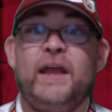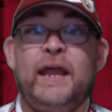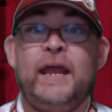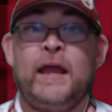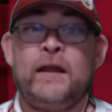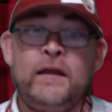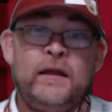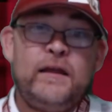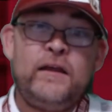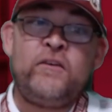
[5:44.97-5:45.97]
and
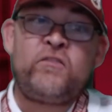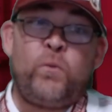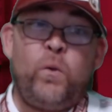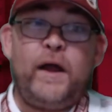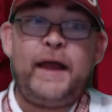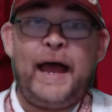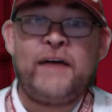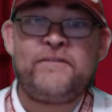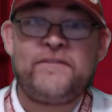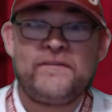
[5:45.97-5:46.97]
is one half